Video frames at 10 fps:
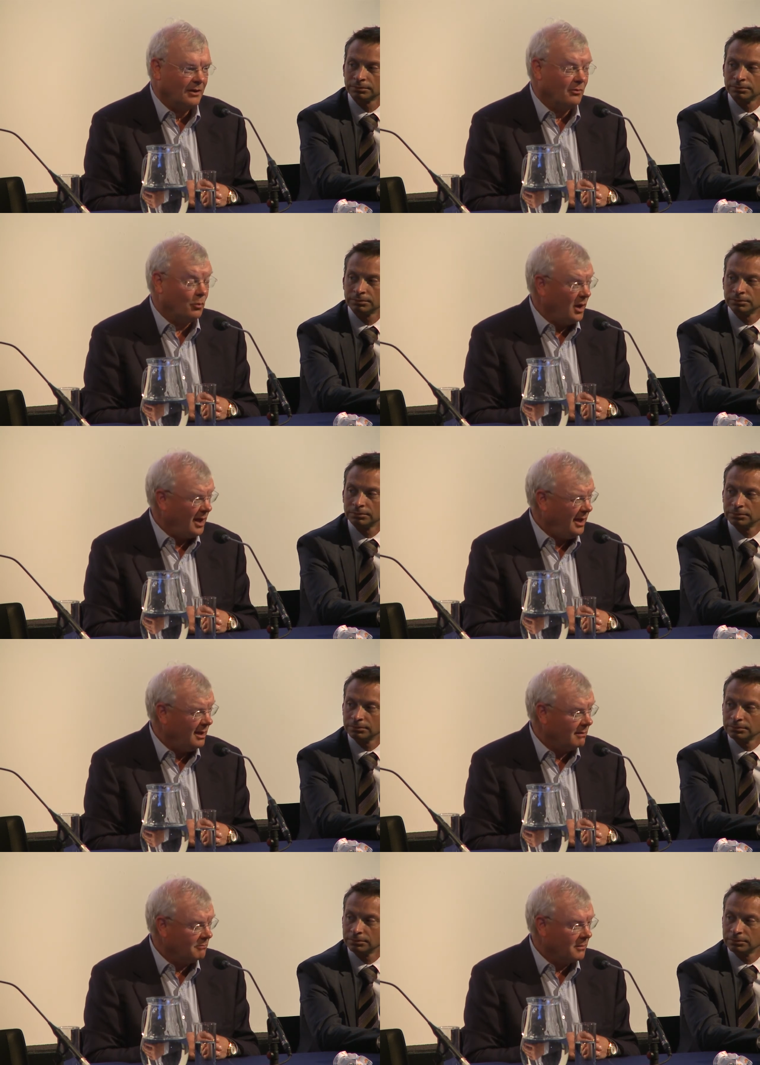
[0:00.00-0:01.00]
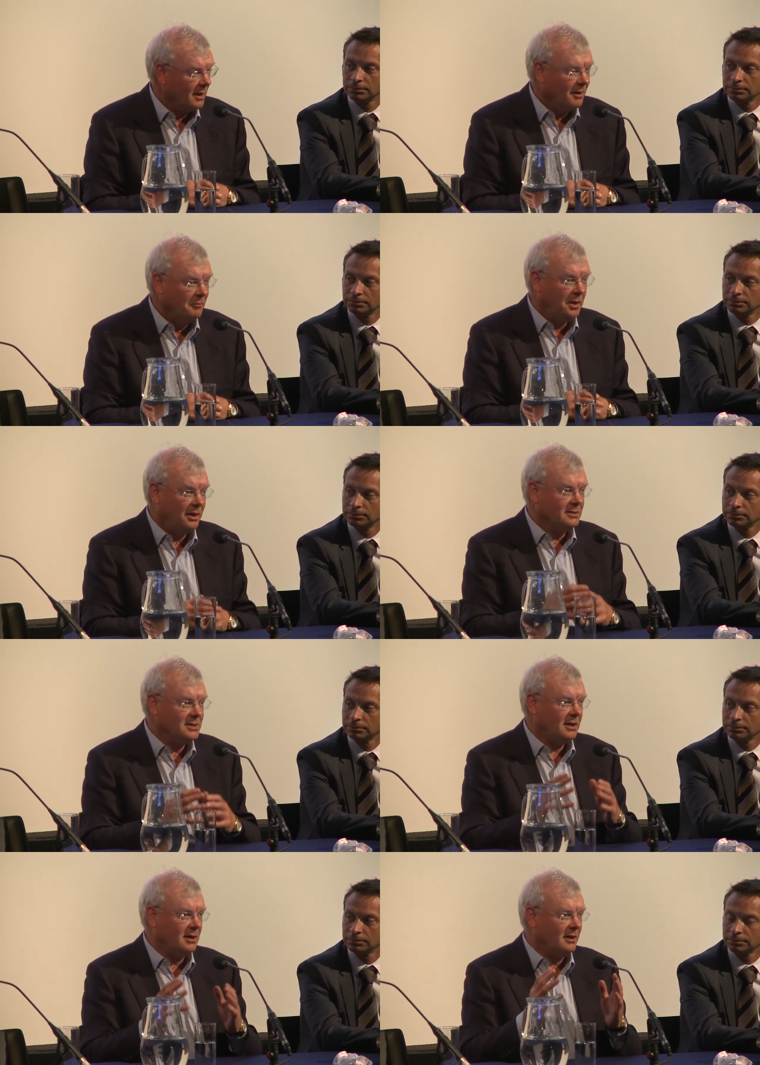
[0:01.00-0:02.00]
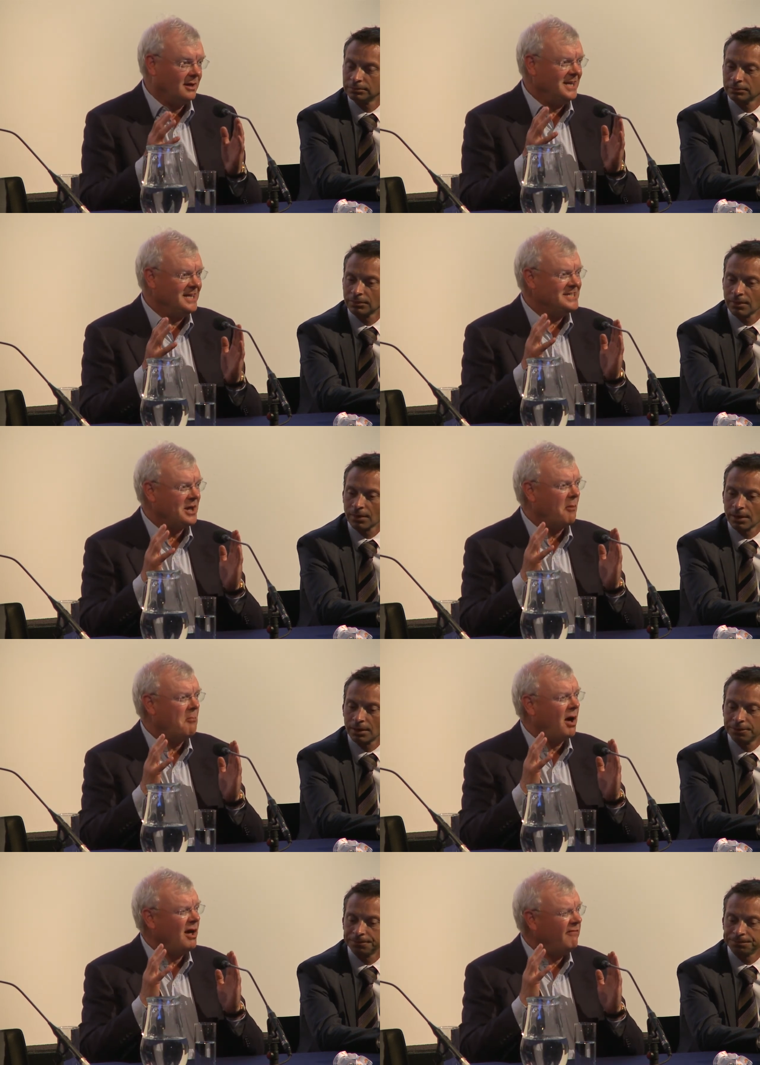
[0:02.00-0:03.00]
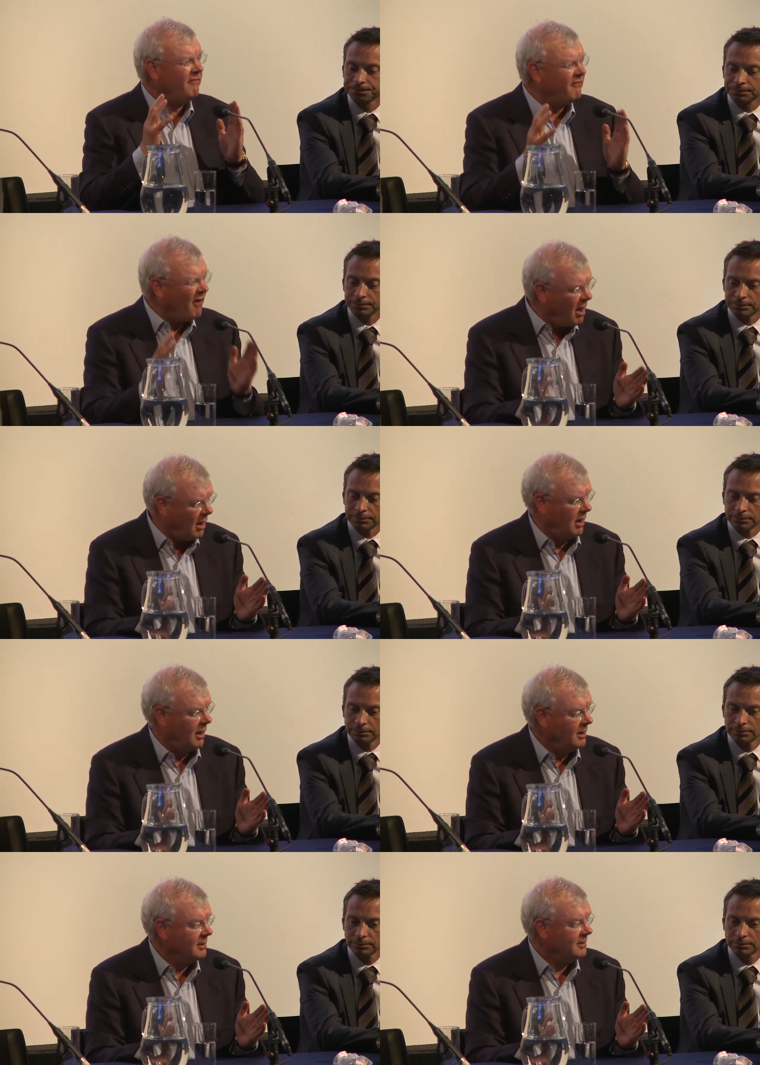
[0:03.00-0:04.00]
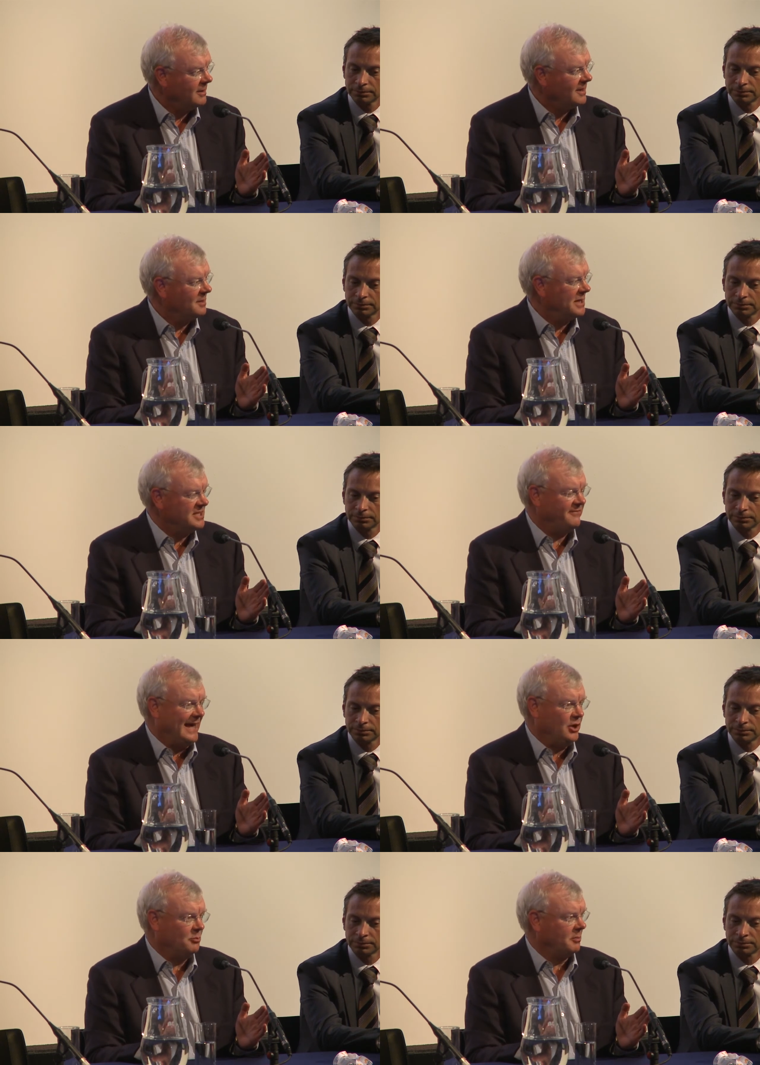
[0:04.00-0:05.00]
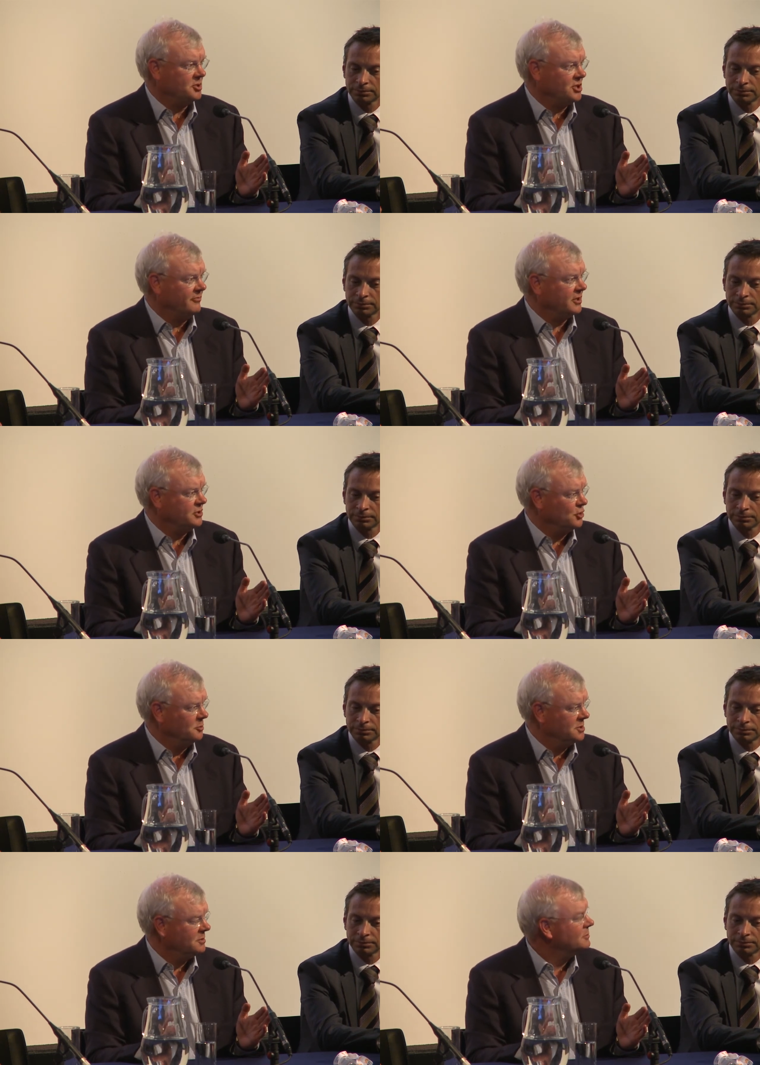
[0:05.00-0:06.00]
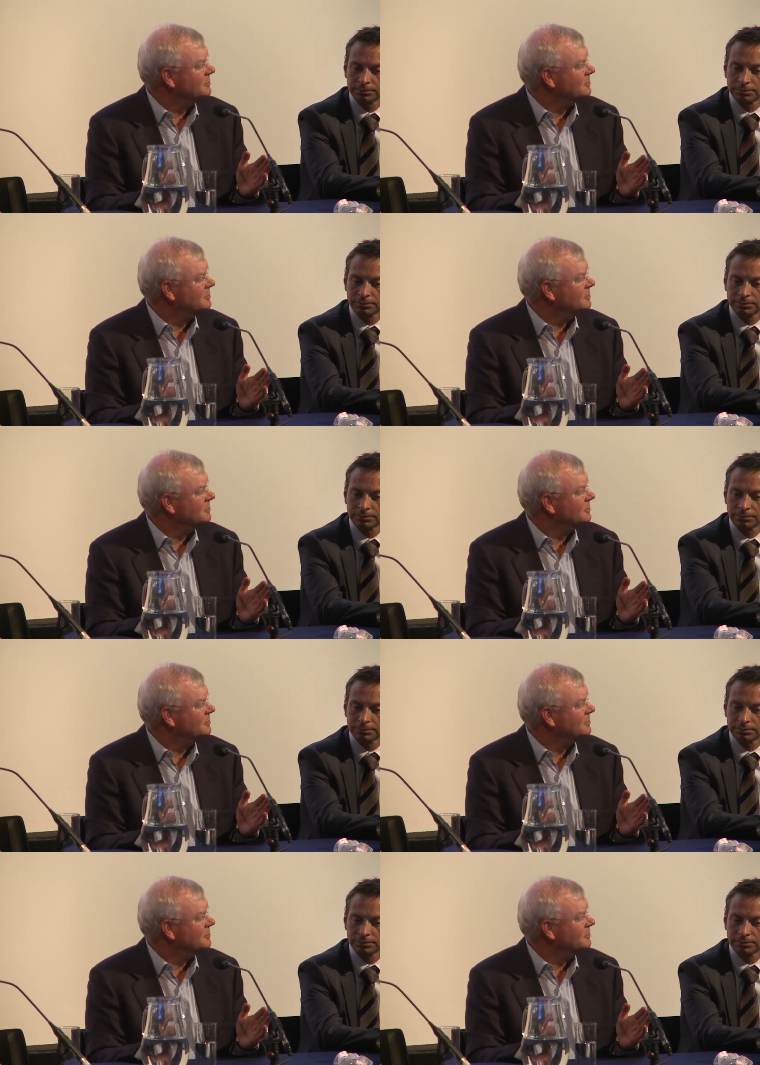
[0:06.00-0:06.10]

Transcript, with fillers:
Speaker 1: Why? Because the car is by far the best value proposition for consumers.